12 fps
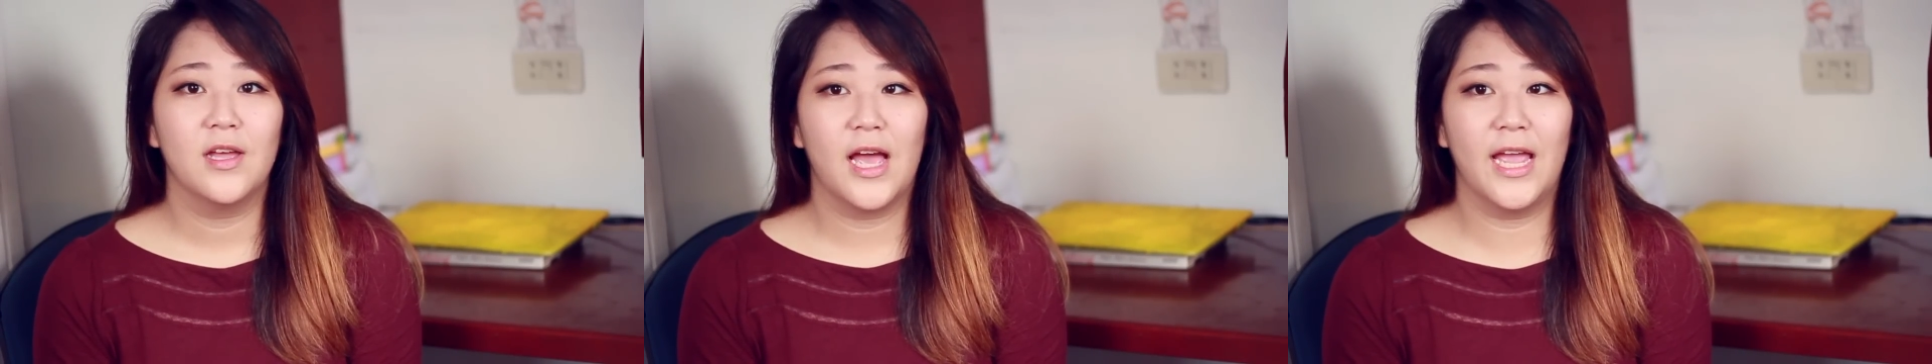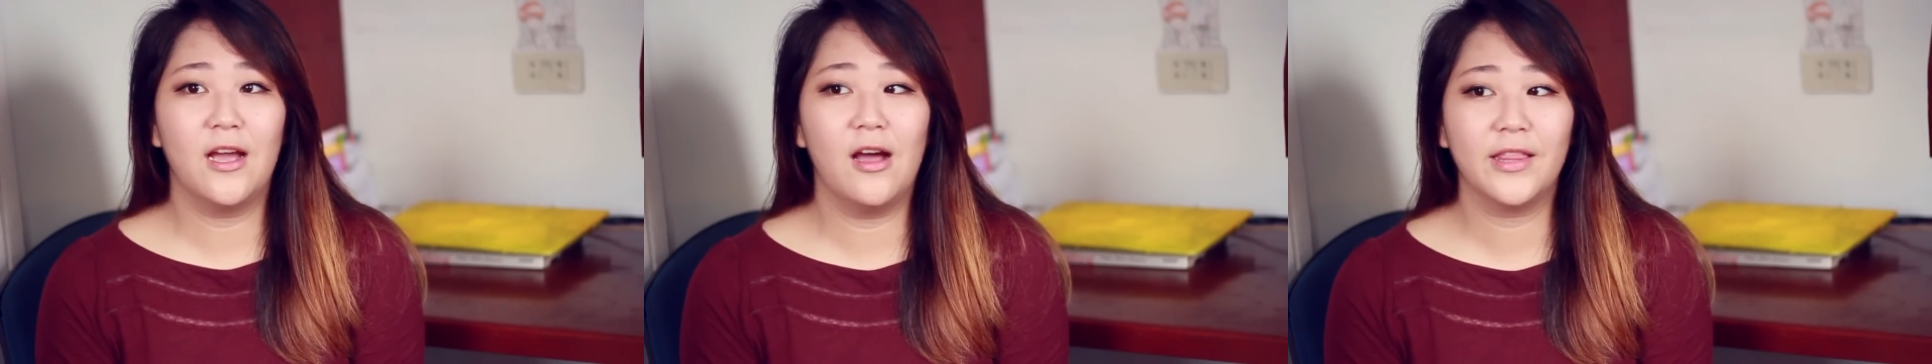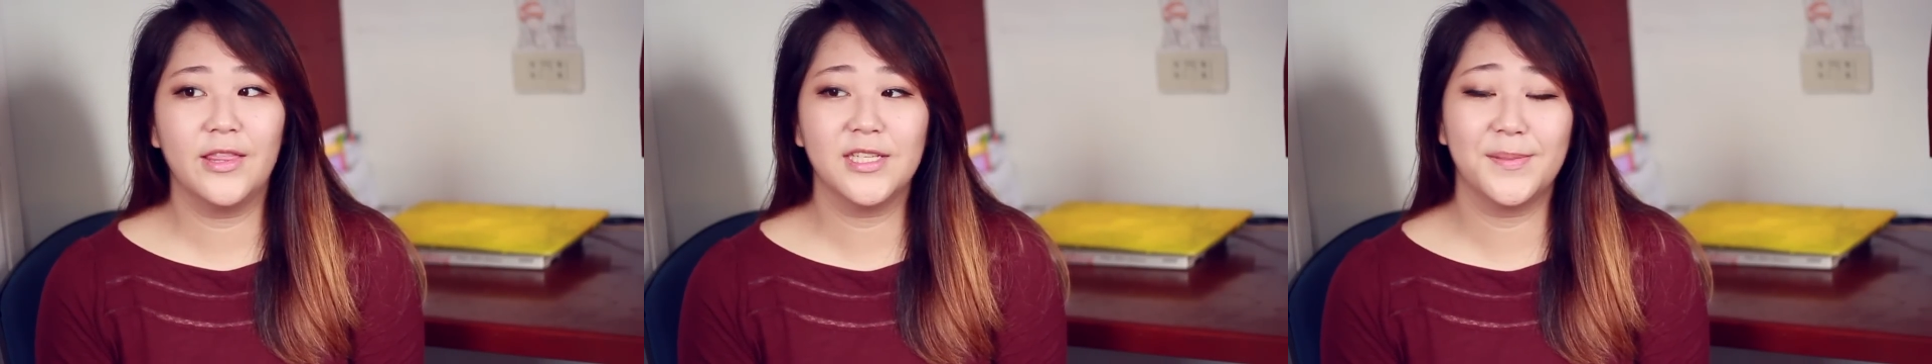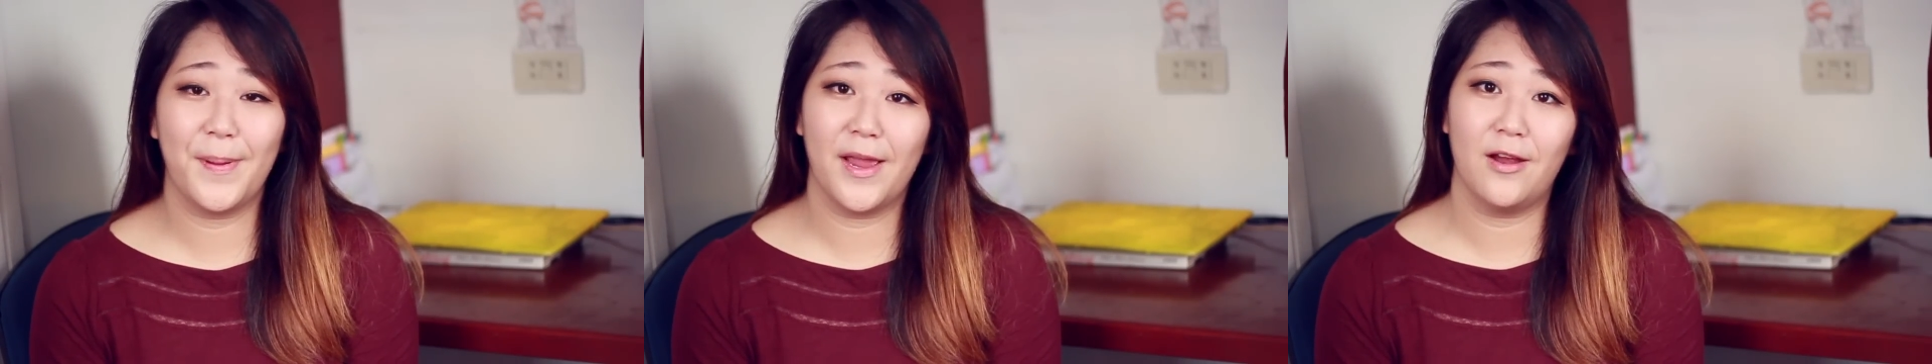I got
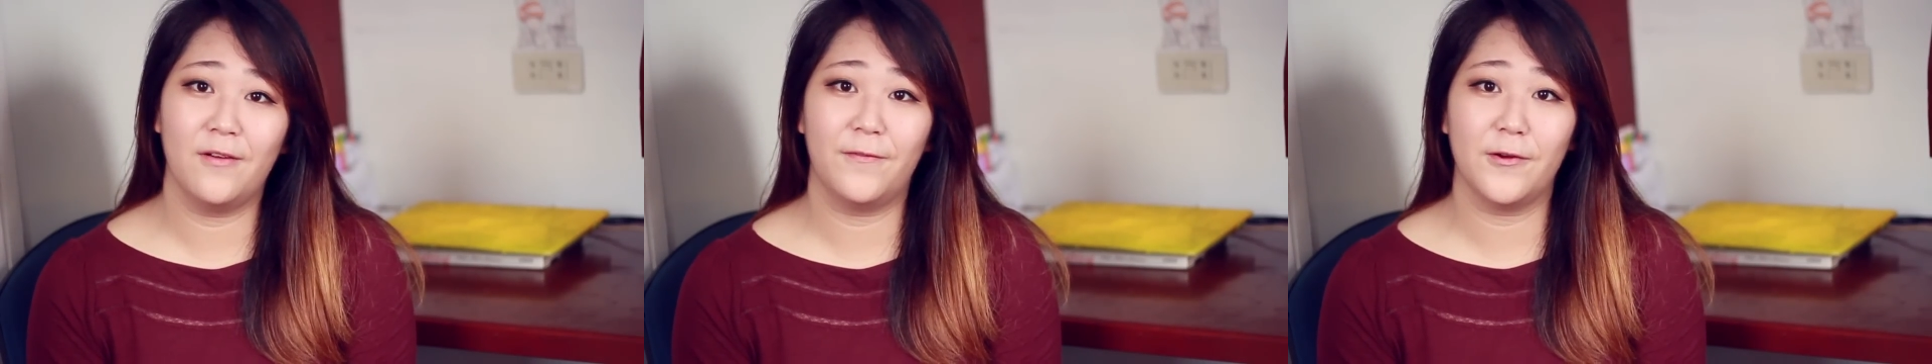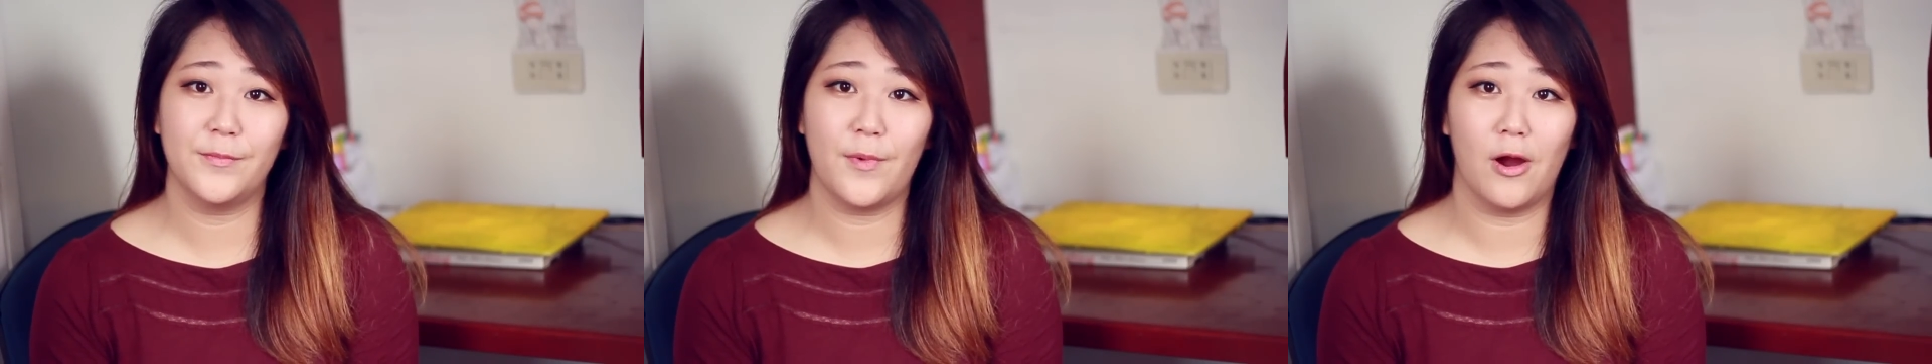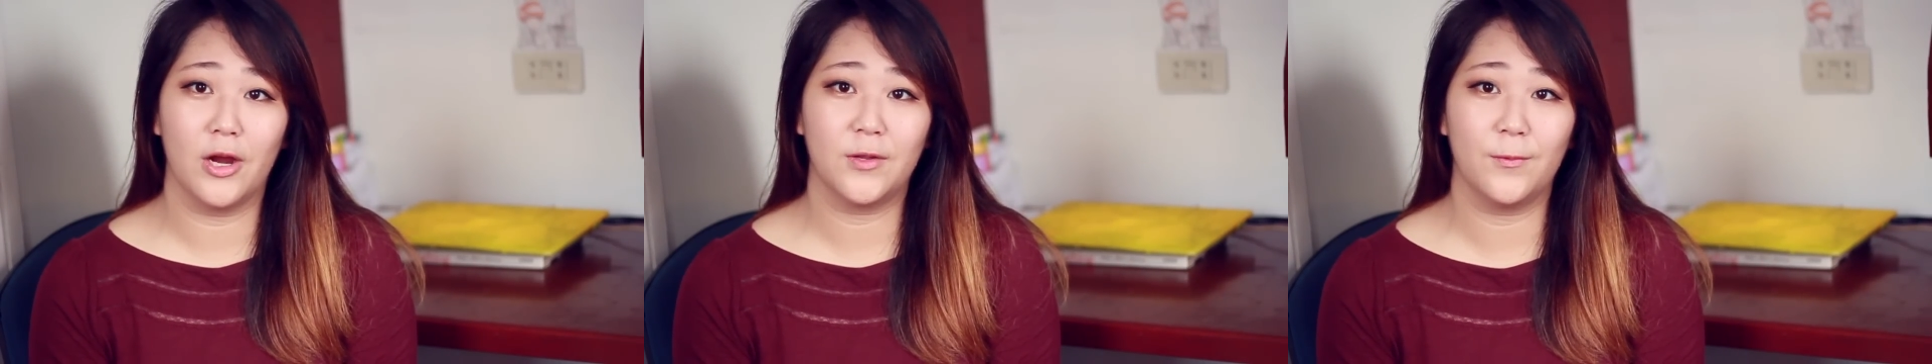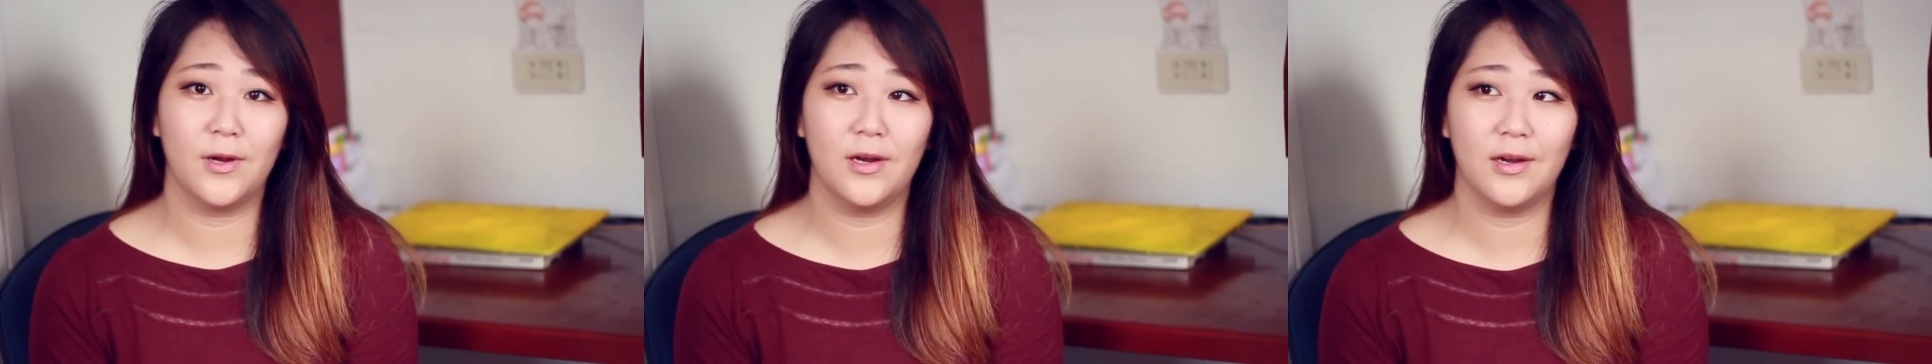this pair from
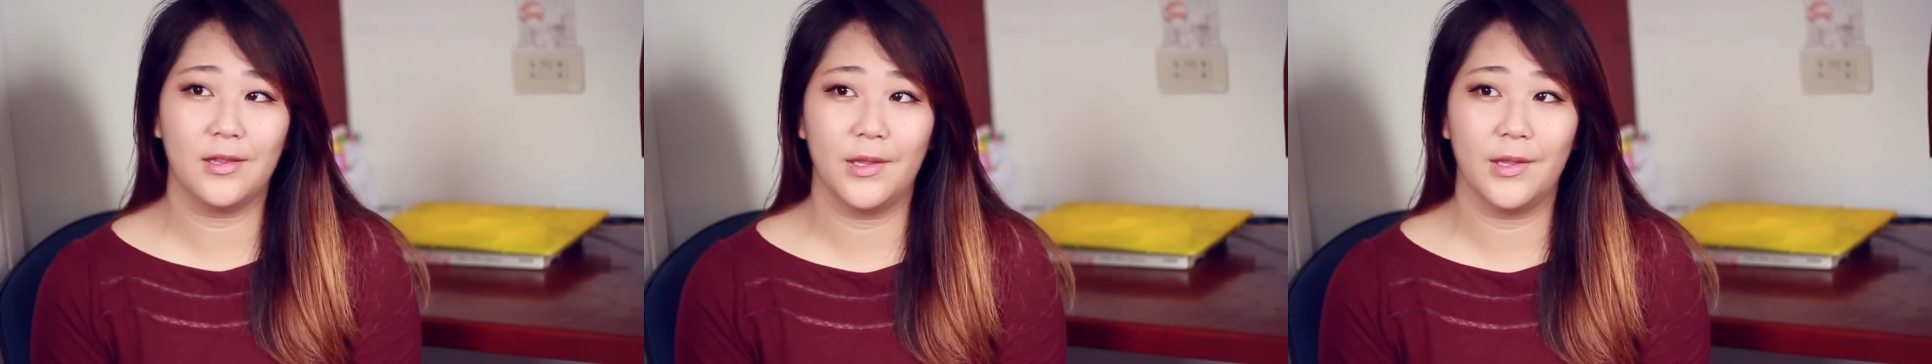Artwork.